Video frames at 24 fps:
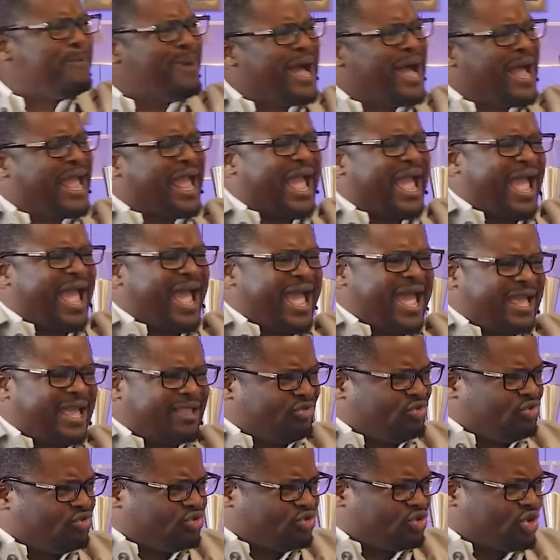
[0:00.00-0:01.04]
up my
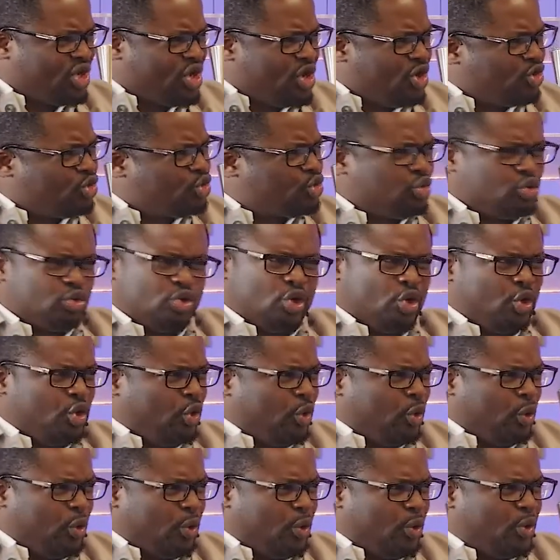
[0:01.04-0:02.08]
hands to the
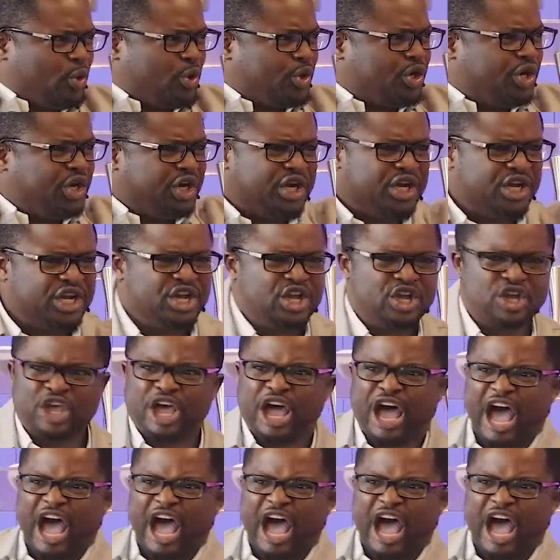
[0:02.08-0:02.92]
Lord.